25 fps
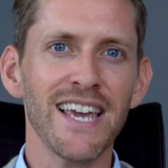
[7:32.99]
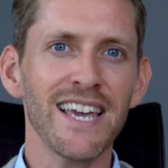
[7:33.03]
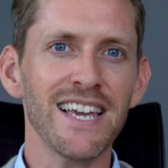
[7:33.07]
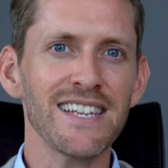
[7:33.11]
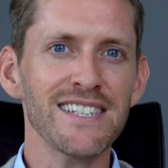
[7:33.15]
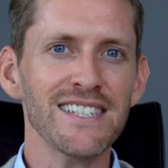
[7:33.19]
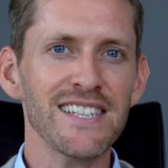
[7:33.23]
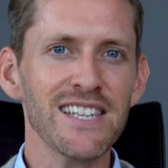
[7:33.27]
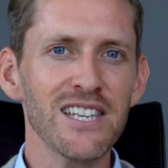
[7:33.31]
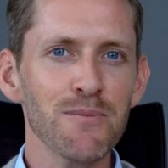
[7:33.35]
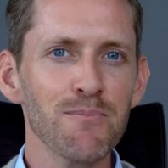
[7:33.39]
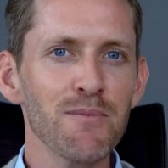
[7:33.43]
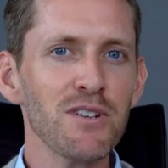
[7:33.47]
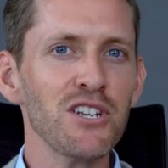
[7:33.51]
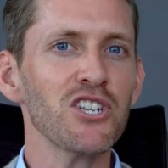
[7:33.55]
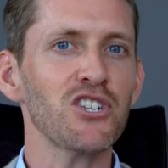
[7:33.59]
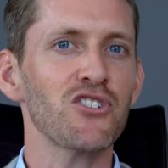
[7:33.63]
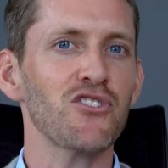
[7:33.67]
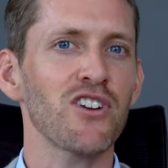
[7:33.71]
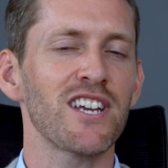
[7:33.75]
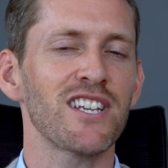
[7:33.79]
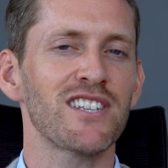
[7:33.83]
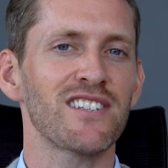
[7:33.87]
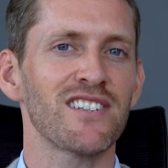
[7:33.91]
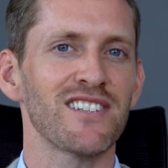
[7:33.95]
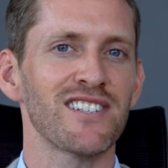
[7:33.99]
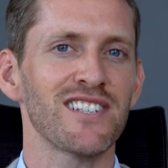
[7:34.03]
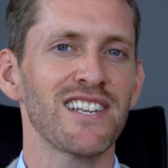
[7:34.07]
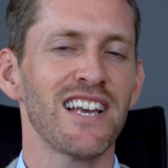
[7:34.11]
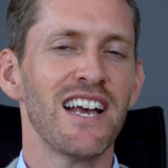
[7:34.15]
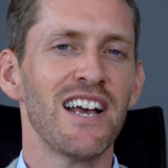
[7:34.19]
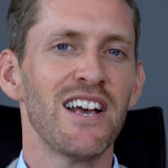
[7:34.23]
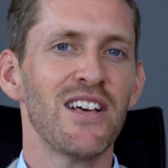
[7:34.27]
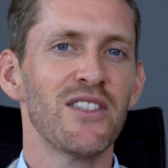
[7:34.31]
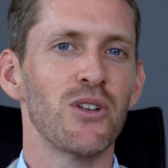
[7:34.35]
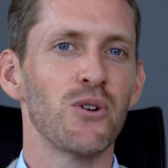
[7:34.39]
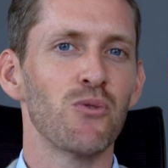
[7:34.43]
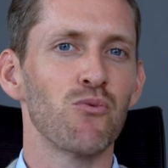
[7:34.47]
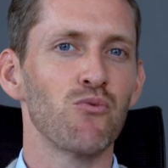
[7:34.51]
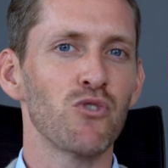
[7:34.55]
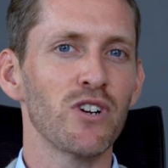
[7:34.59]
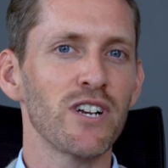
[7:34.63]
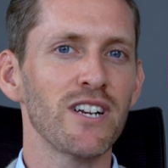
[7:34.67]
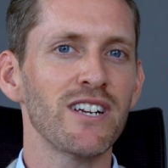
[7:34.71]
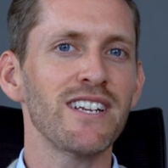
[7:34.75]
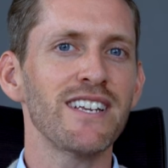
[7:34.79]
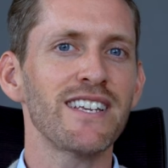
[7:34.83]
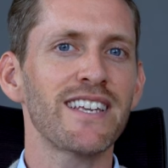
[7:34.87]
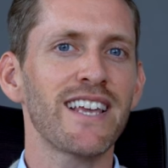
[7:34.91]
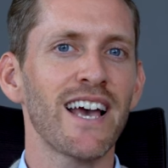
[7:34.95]
it is the administrators that
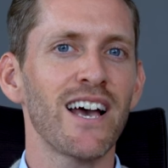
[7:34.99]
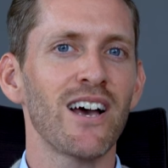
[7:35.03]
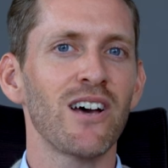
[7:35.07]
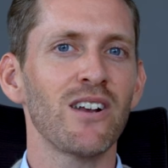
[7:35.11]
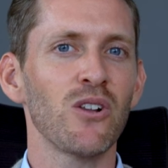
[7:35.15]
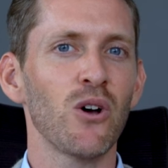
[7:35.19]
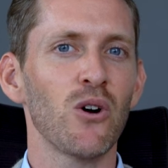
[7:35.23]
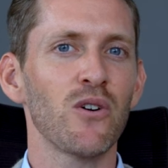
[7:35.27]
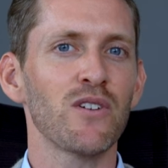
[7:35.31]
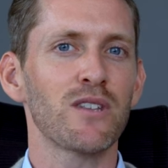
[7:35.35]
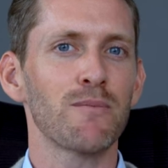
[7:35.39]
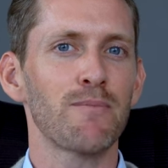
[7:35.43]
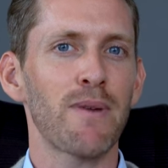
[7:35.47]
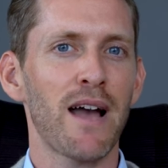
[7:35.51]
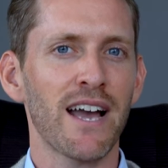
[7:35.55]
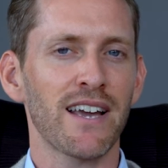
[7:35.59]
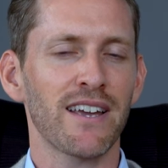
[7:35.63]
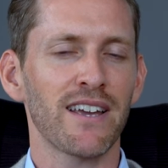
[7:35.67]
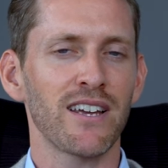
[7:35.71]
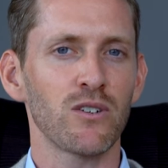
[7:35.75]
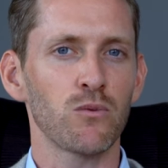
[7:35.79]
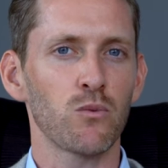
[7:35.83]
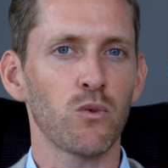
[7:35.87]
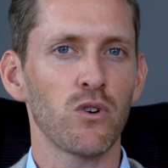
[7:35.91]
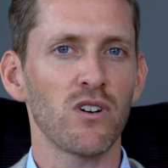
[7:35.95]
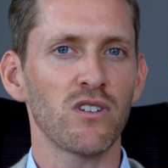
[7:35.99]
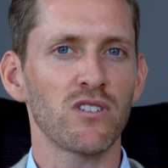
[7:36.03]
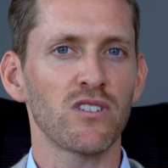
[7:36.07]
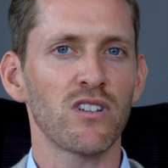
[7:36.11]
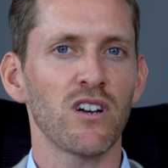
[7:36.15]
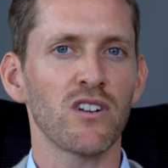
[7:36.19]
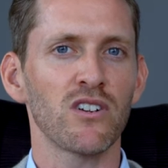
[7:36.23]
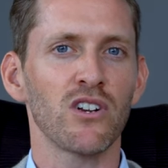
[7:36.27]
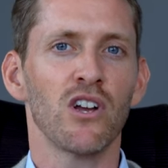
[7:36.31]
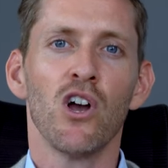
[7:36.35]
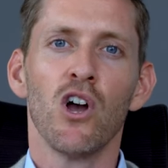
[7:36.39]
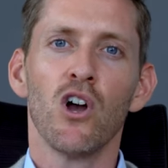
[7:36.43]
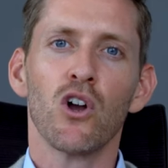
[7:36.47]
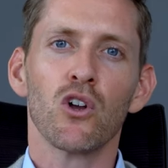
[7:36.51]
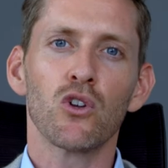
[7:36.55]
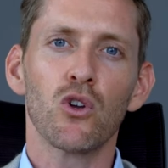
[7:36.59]
really get a lot of the back-end work done.